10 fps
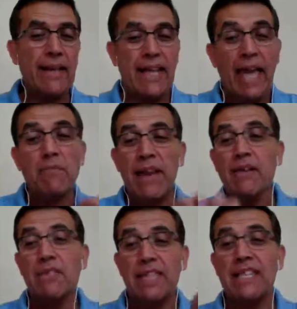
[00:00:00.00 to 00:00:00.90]
game
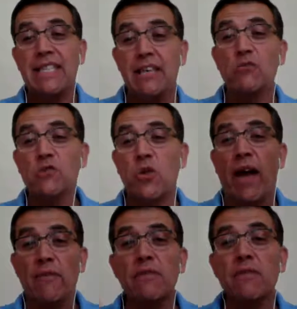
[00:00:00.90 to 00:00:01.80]
level that they used to
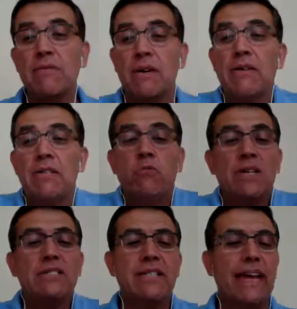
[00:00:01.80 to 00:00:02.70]
have. It
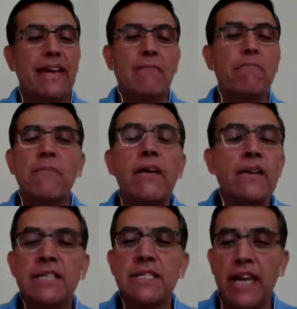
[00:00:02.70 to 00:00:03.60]
was like a very
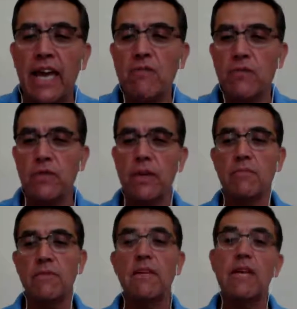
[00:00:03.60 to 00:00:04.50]
easy game for
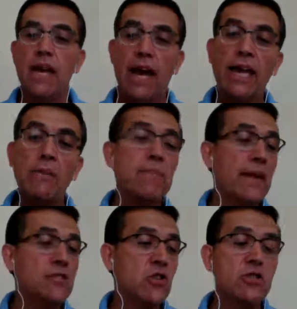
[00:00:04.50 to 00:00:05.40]
them. And he
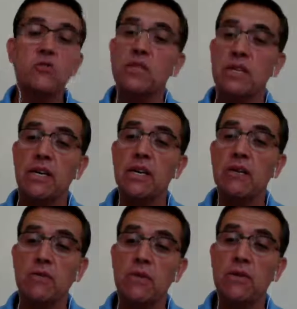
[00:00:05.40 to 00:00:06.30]
played just with
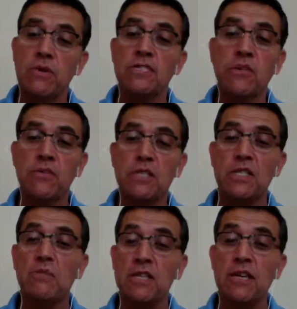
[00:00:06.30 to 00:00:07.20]
the rest of the
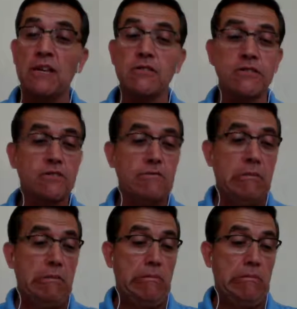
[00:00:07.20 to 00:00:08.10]
team, and they lost.
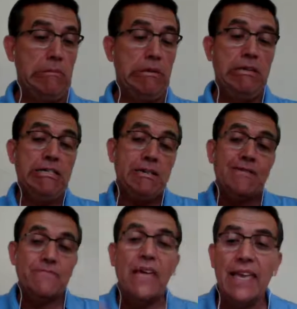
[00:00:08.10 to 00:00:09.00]

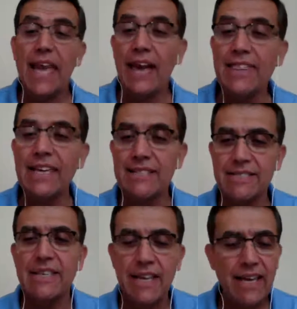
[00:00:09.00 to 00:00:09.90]
So yeah, I think
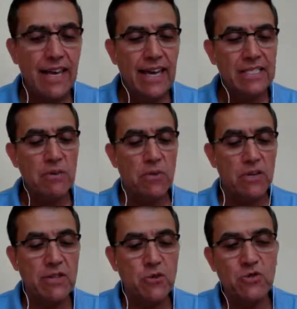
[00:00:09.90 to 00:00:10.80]
it's
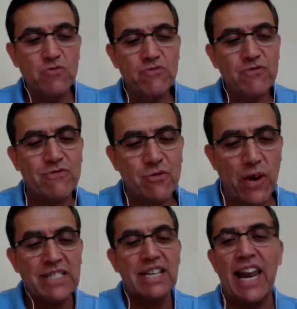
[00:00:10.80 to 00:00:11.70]
important to
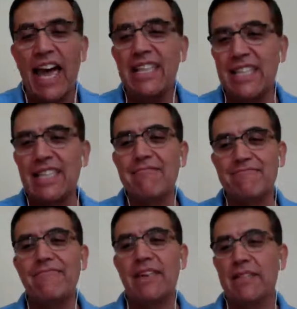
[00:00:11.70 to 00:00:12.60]
trace a line
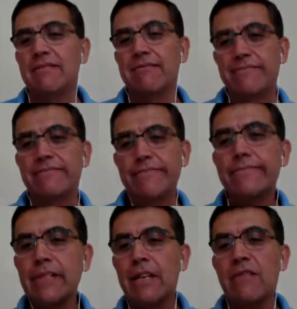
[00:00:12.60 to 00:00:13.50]
and
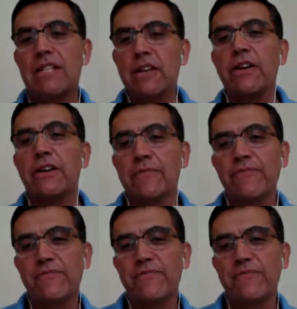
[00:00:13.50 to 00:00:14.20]
leave it clear.